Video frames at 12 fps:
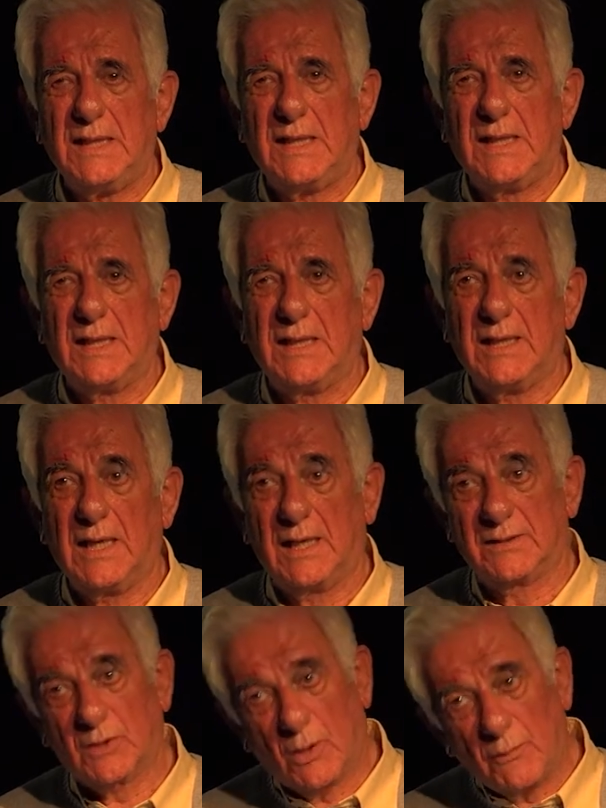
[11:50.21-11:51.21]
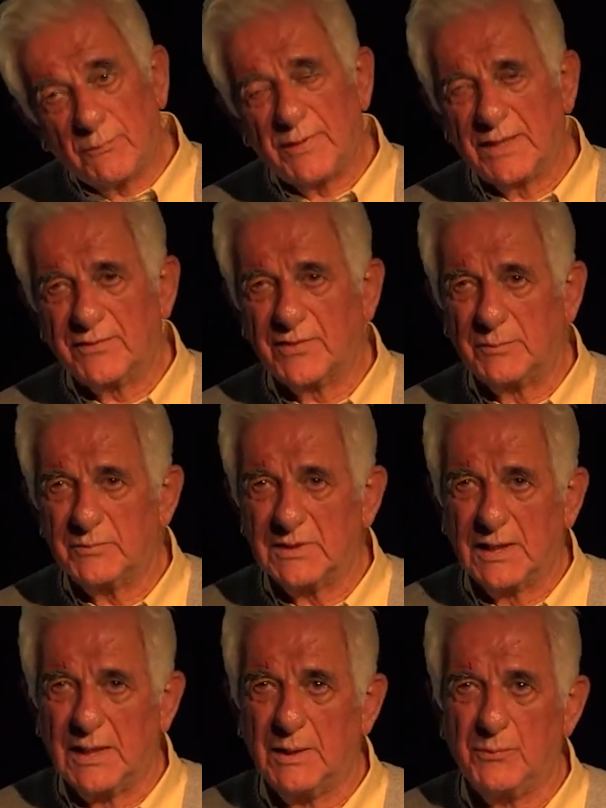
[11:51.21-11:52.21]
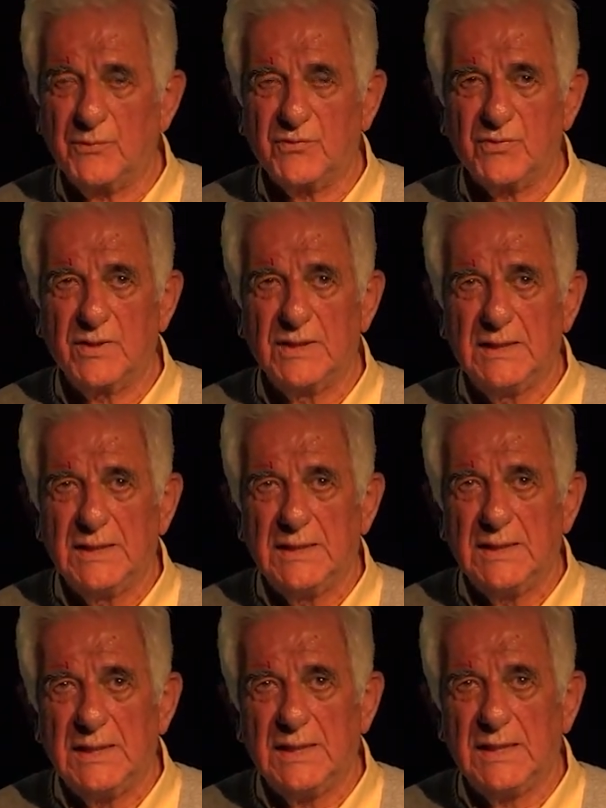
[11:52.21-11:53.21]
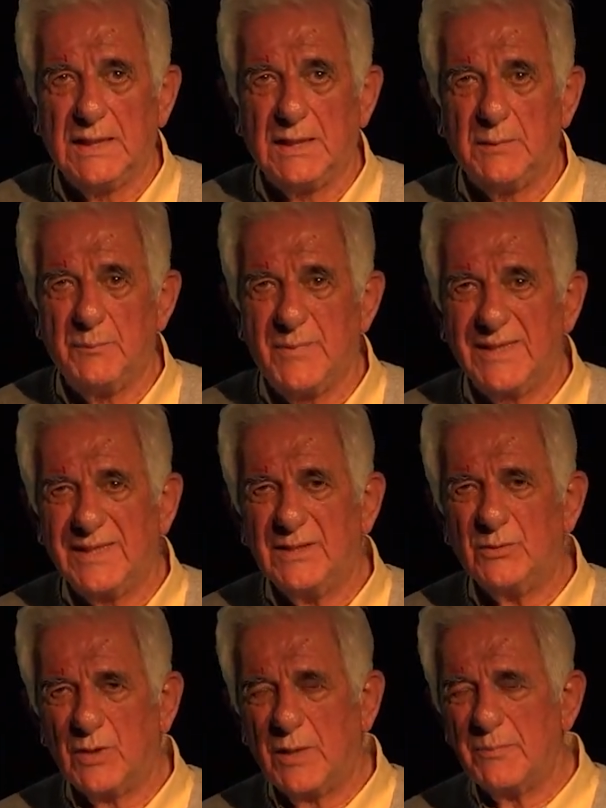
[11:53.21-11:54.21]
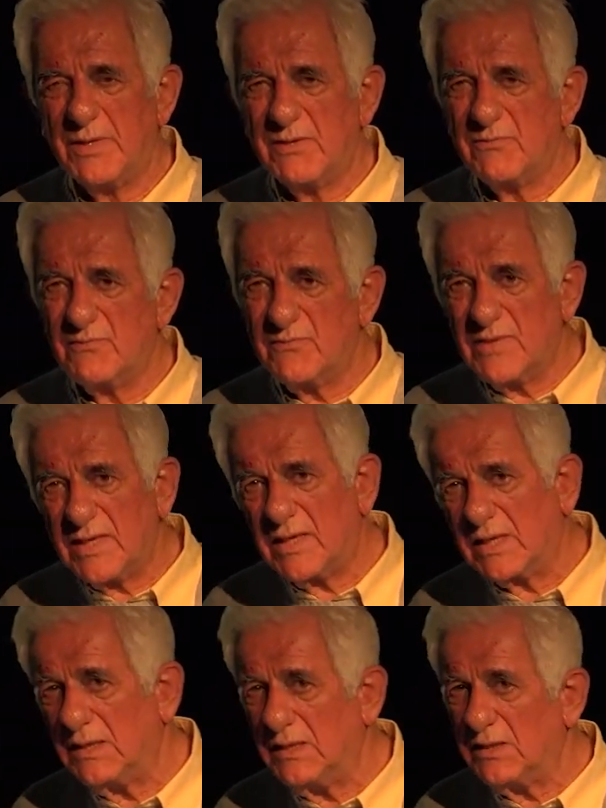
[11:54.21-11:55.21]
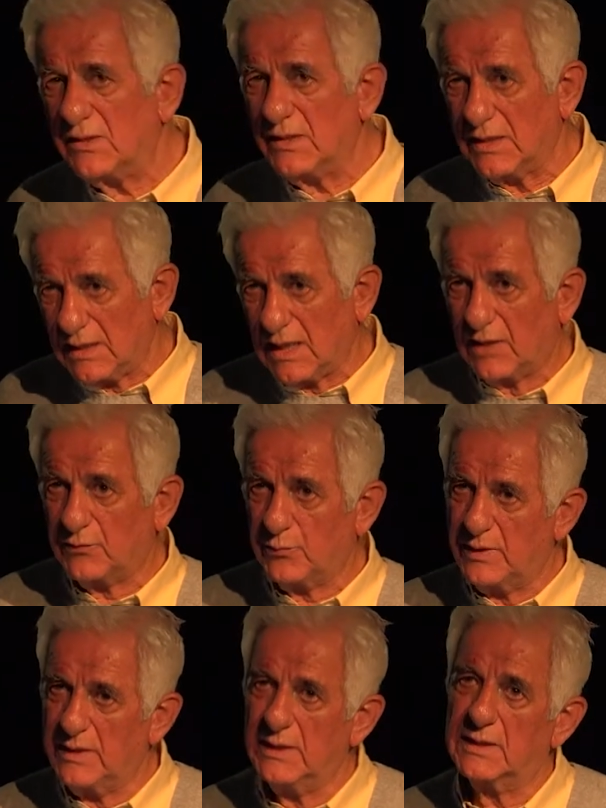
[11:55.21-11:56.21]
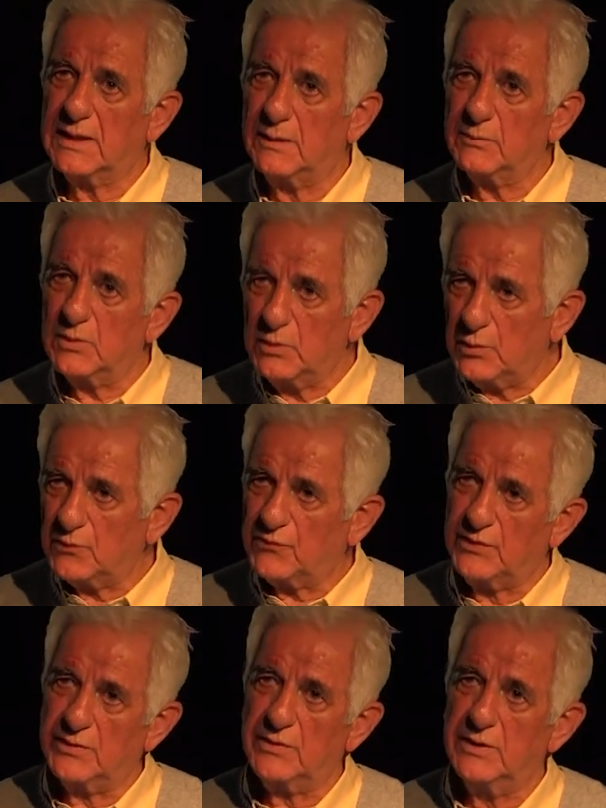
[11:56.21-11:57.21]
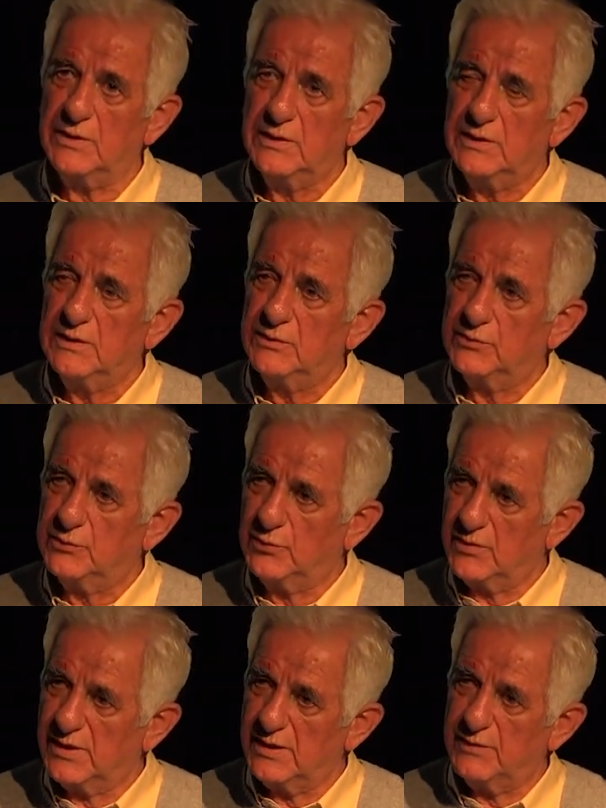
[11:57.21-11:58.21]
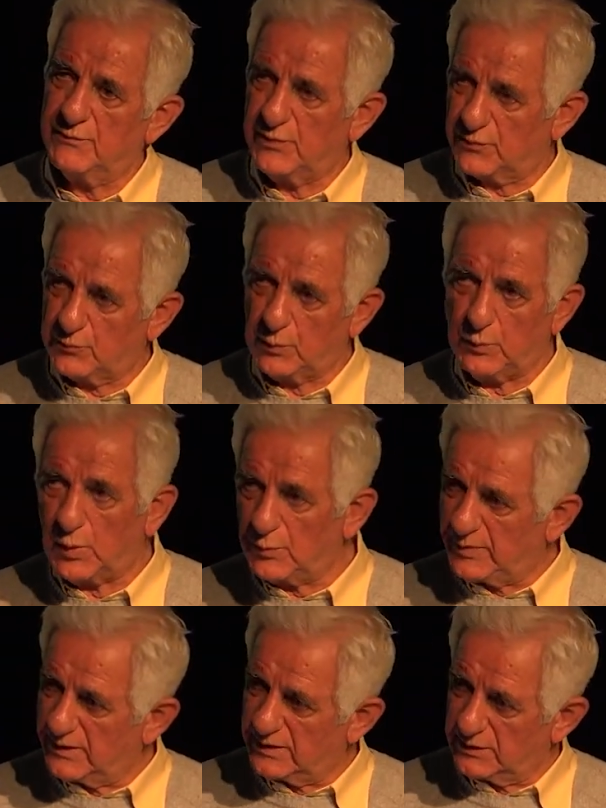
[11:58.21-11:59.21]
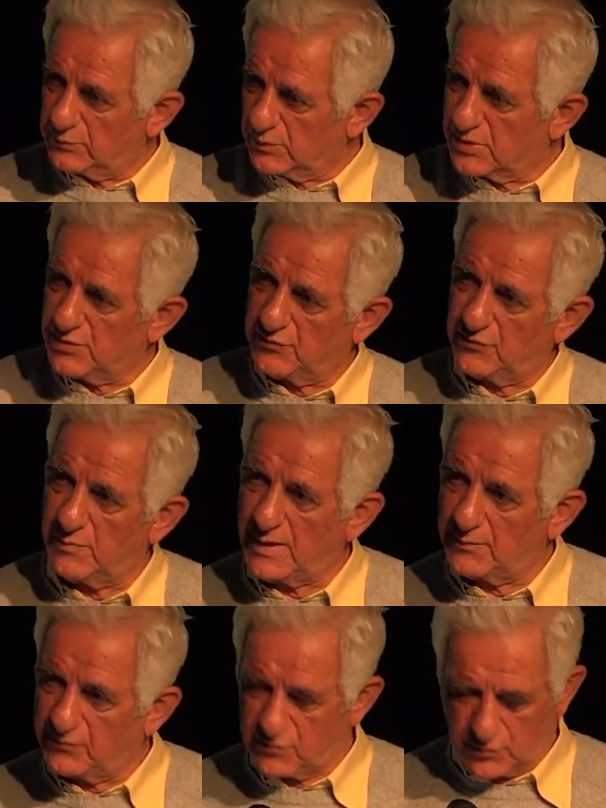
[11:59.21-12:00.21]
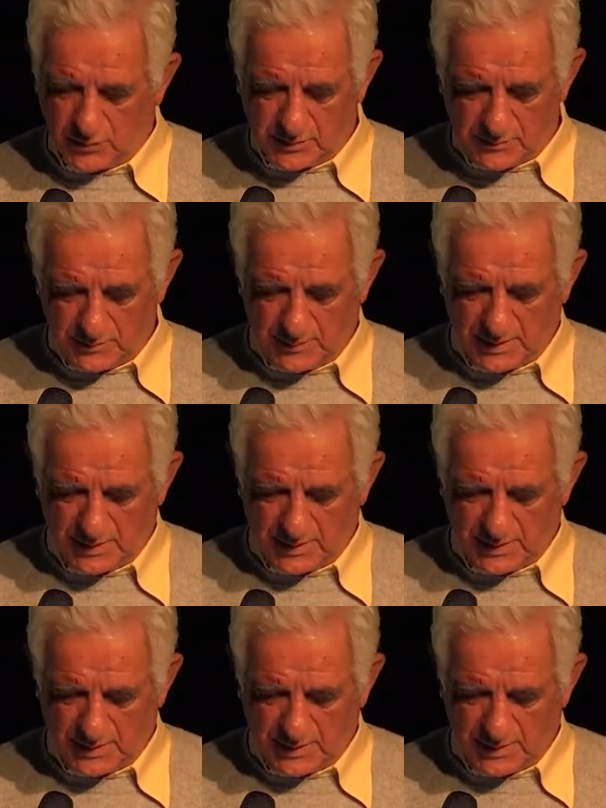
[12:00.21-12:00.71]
and conflict sometimes, begin to appear very clearly as we come closer to the First World War period, which is the maps shown